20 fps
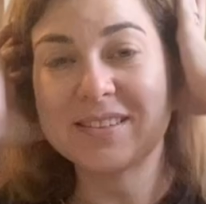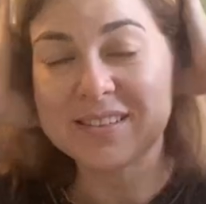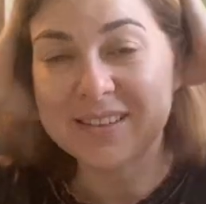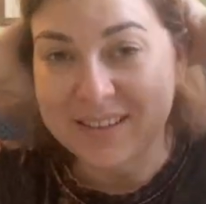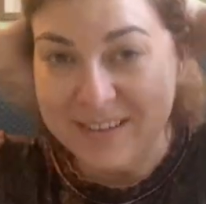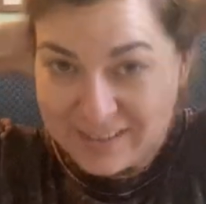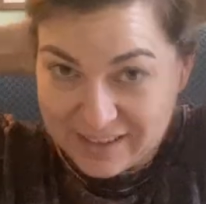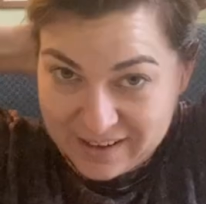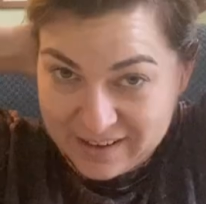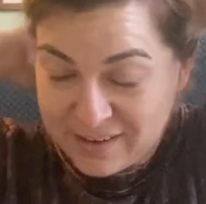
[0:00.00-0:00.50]
not
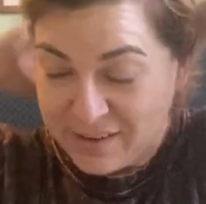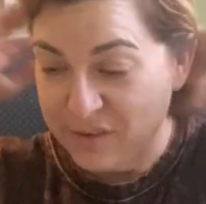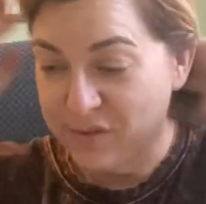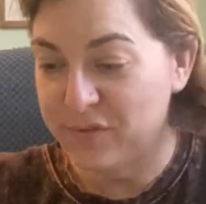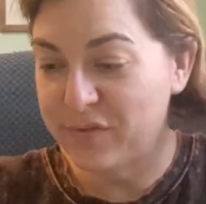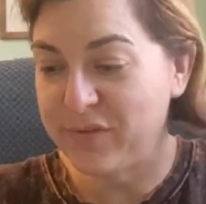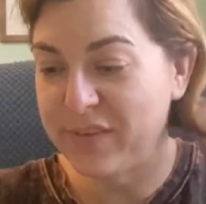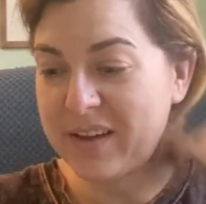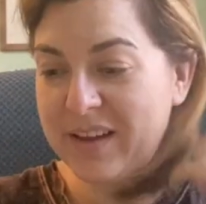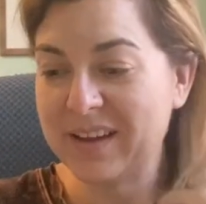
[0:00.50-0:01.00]

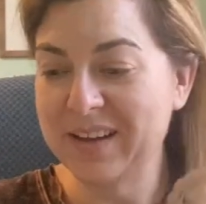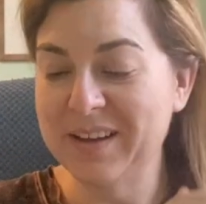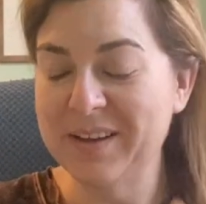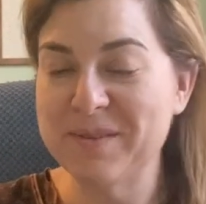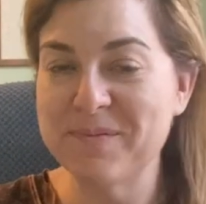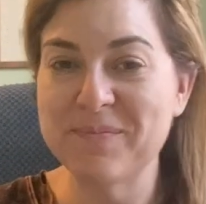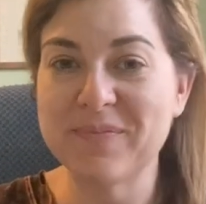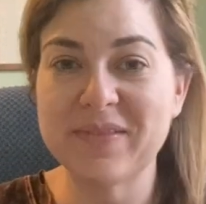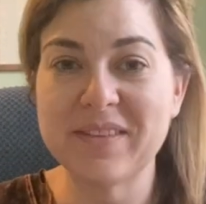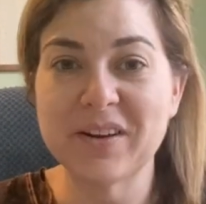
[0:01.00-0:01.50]
enough,
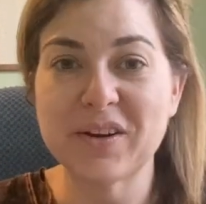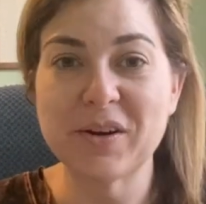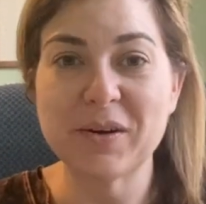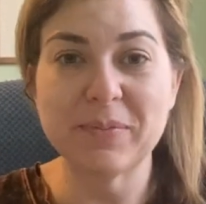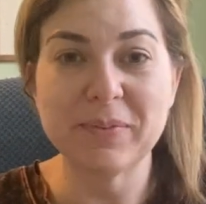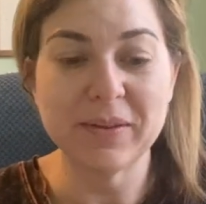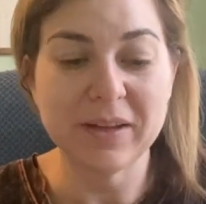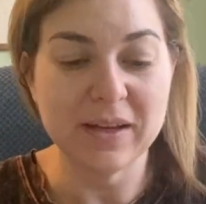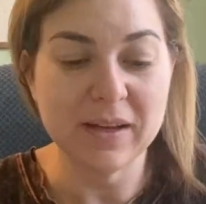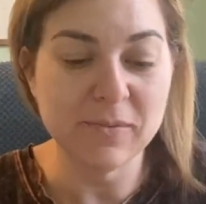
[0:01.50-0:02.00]
there are
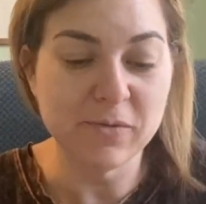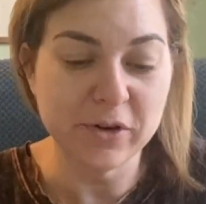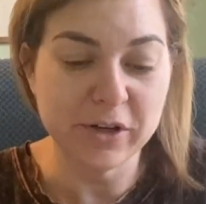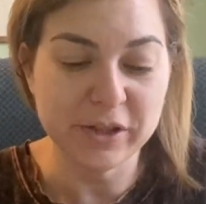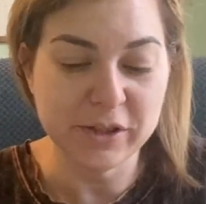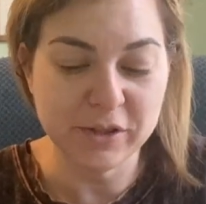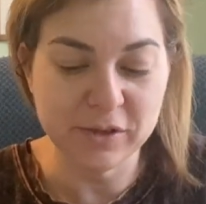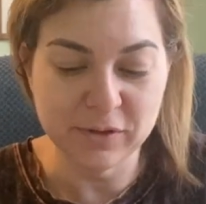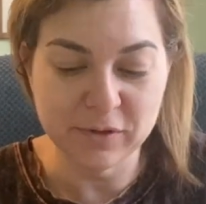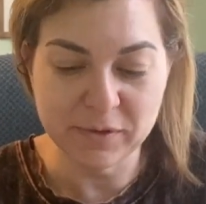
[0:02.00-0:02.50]
plenty more to
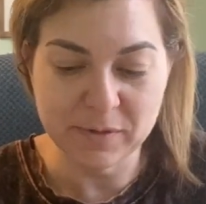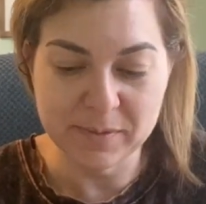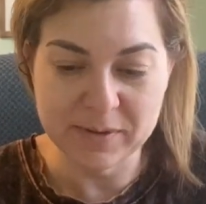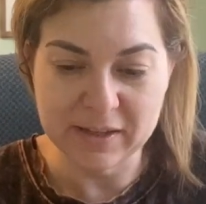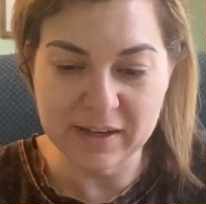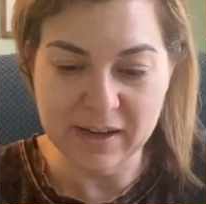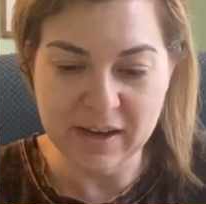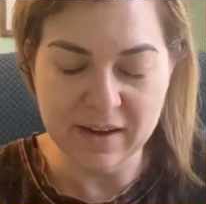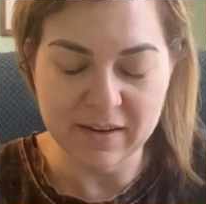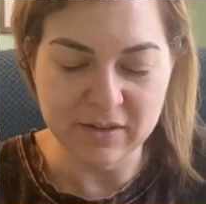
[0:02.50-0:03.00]
choose from in
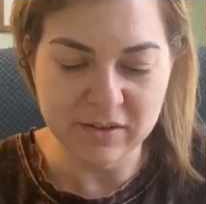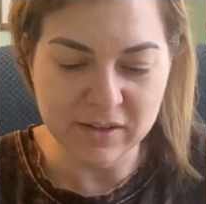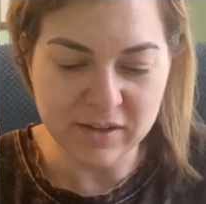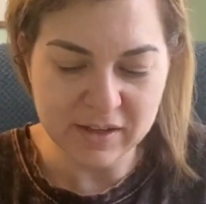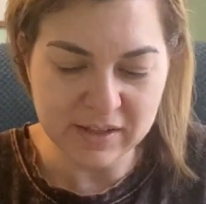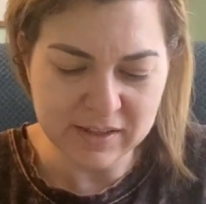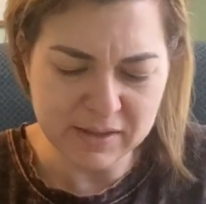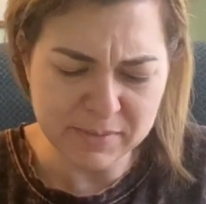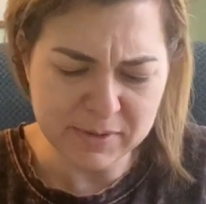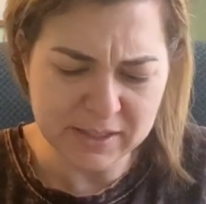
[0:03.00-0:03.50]
the
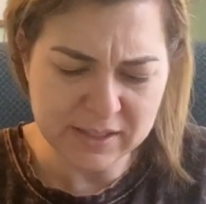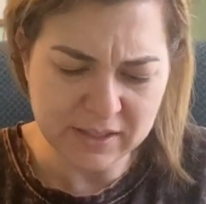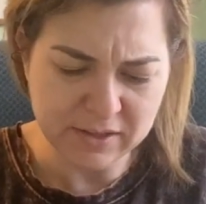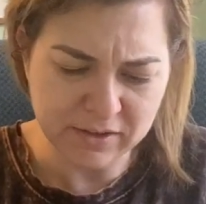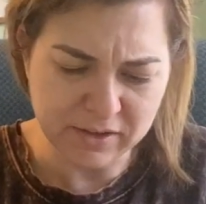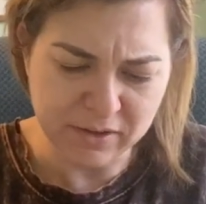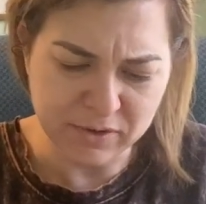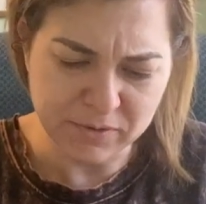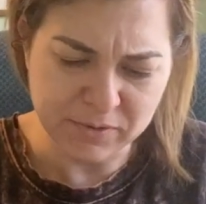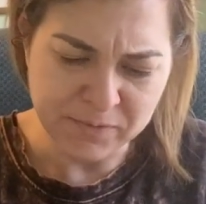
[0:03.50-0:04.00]
catalog. Let me tell
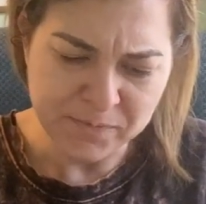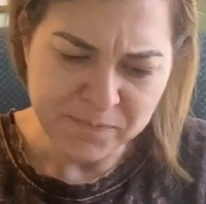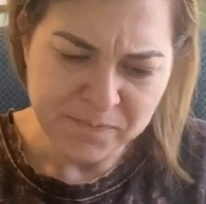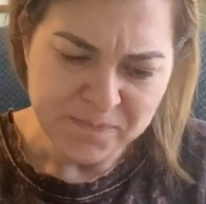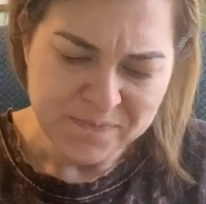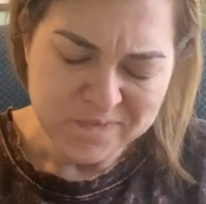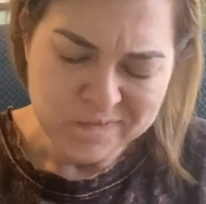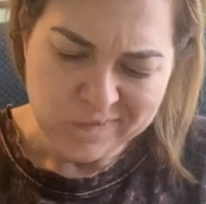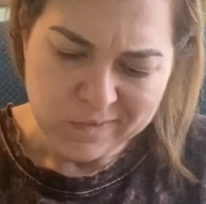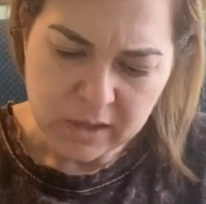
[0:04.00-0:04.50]
you,
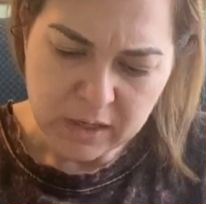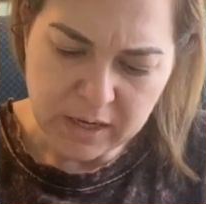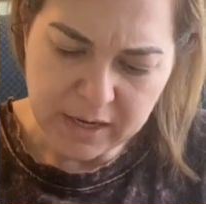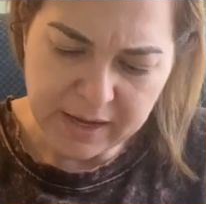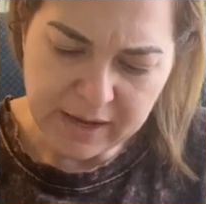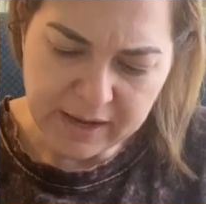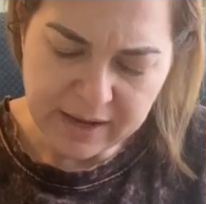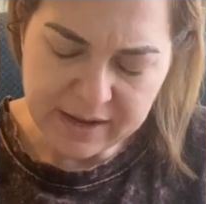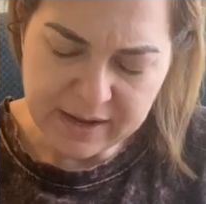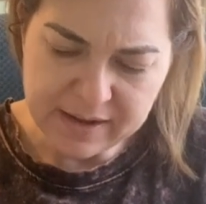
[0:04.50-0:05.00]
I
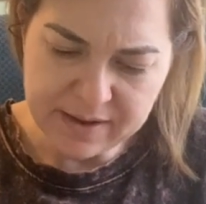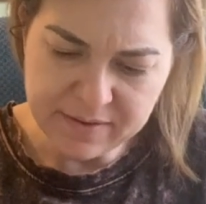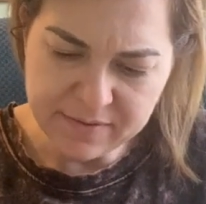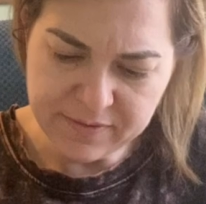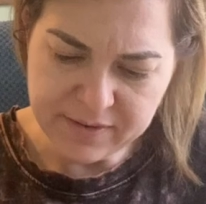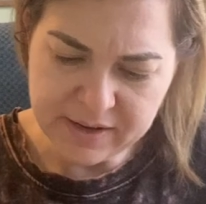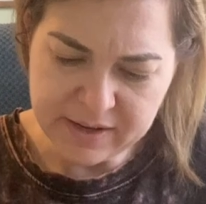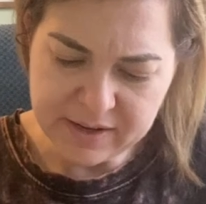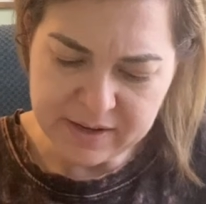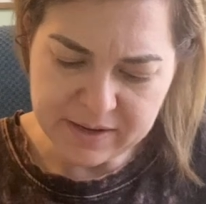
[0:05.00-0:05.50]

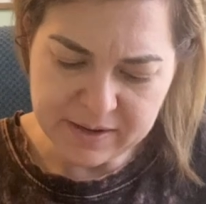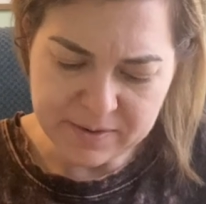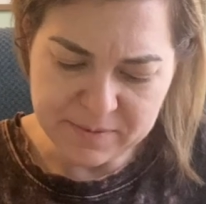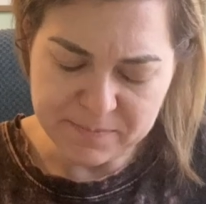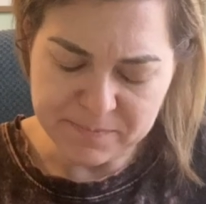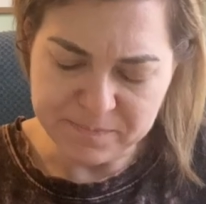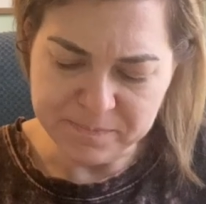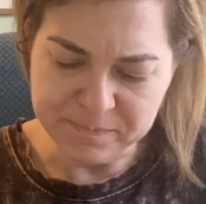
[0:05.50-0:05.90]
have